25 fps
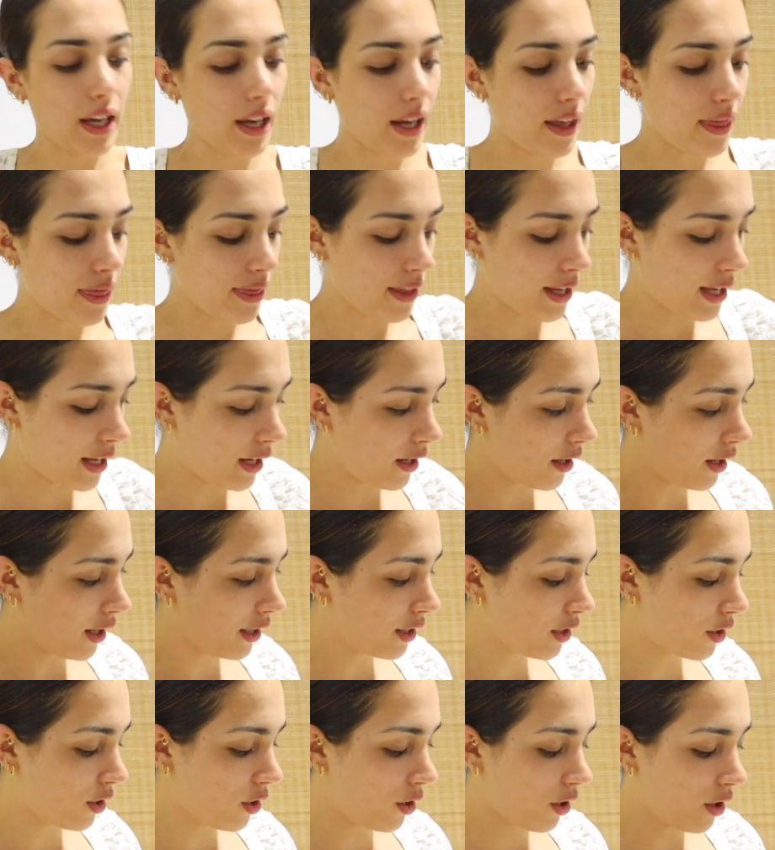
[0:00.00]
And then
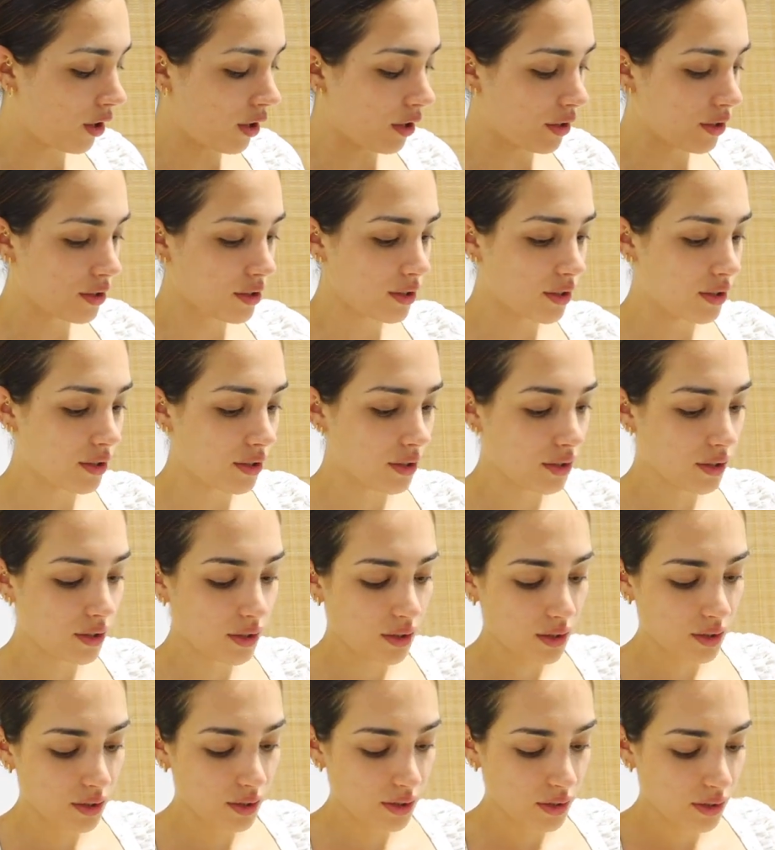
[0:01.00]
I got
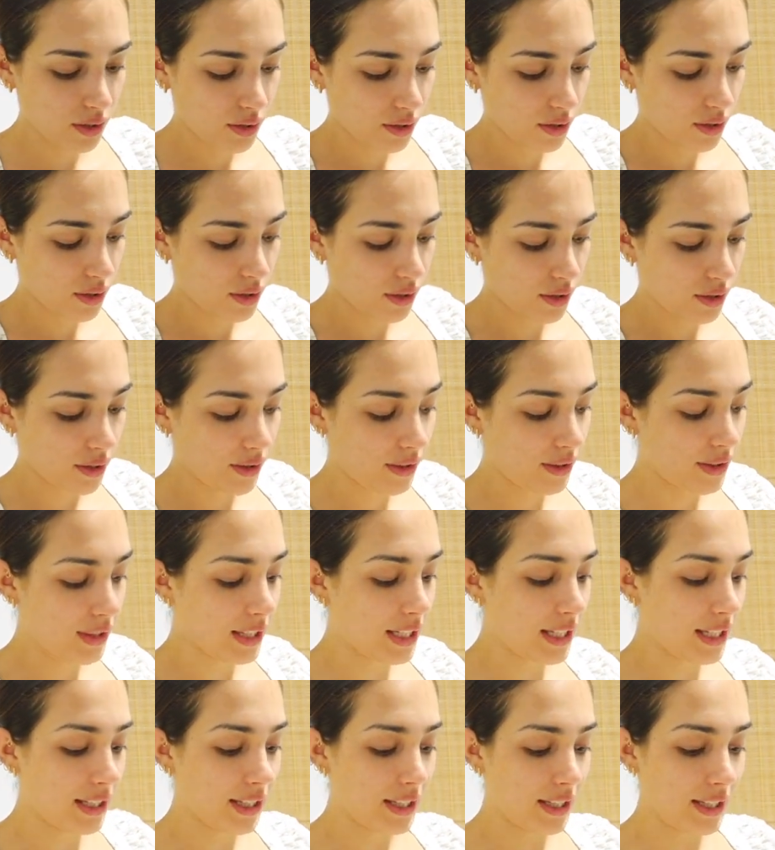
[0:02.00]

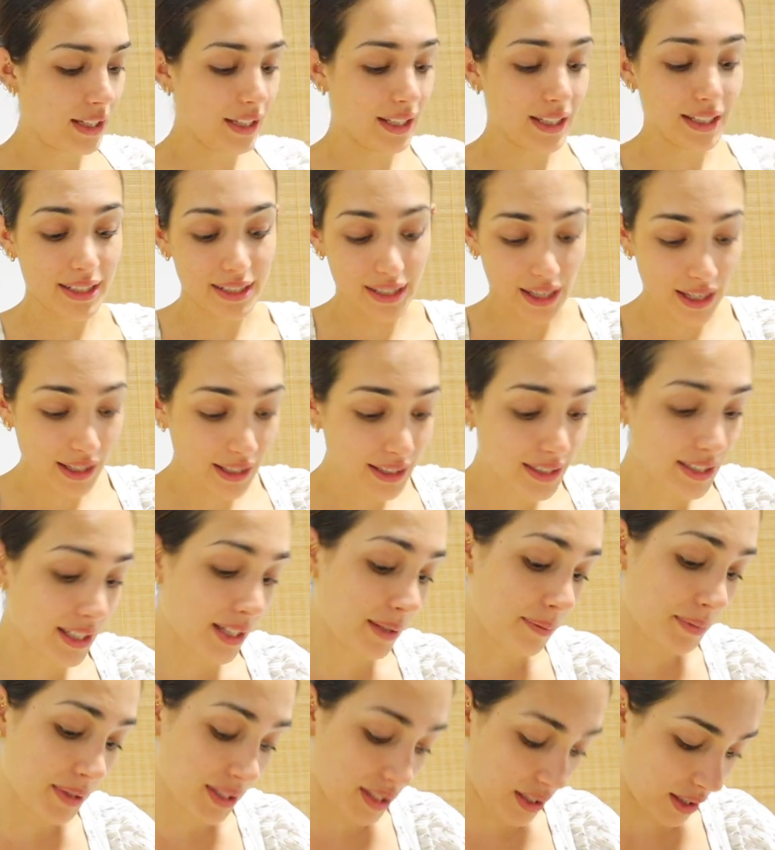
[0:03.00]
the exact
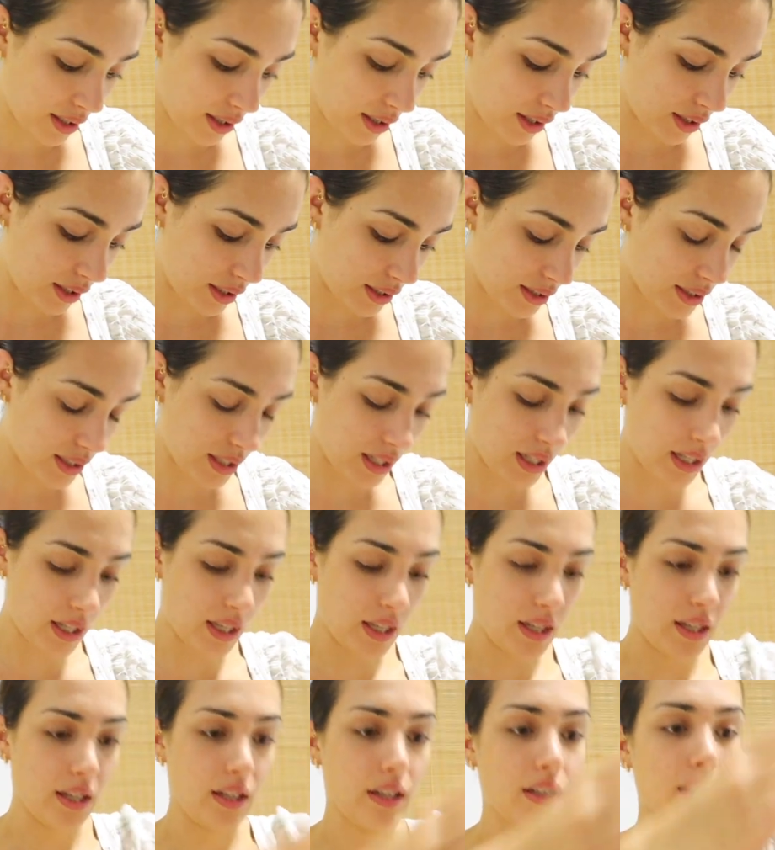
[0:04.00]
same skirt
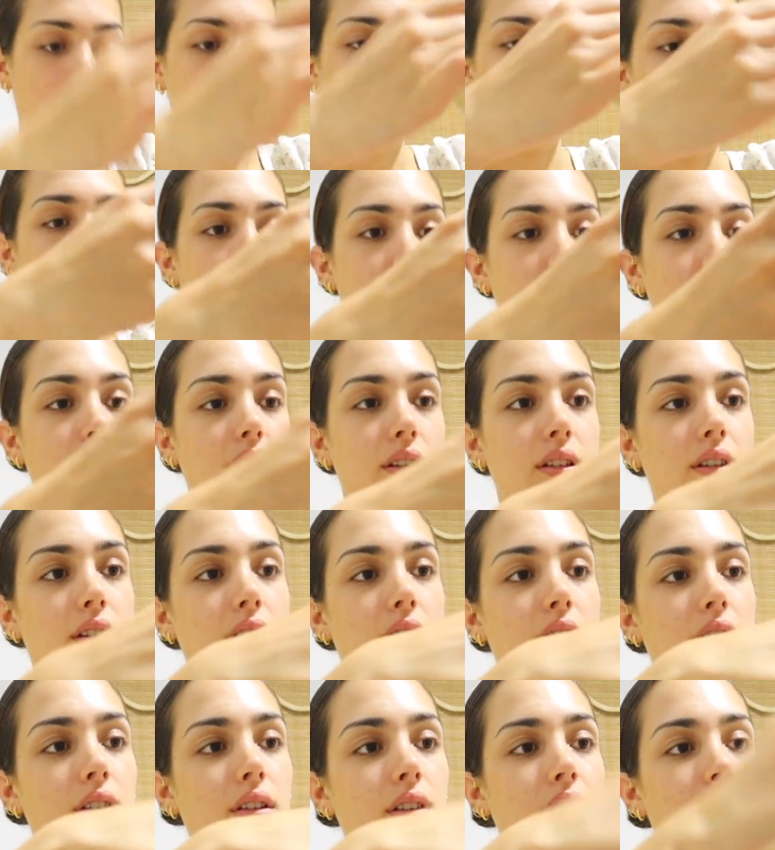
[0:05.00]
in
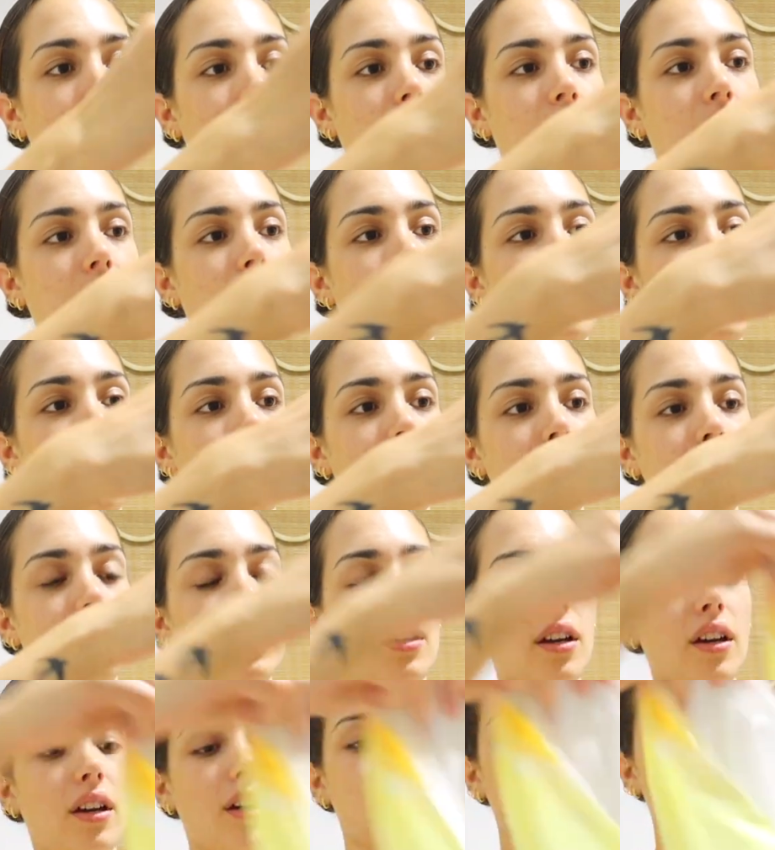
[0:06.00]
this
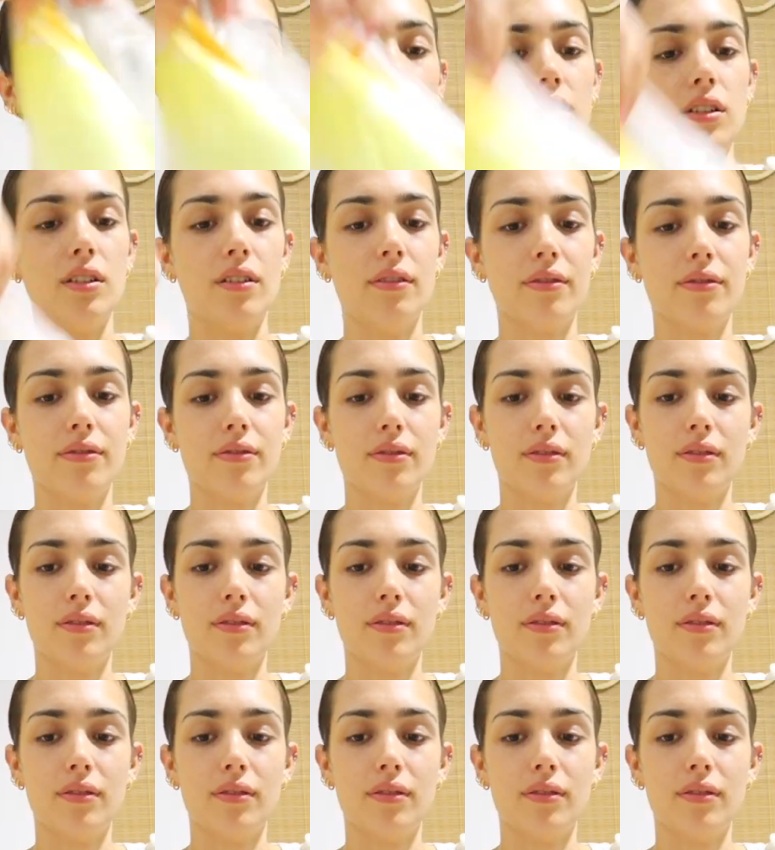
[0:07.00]
kind of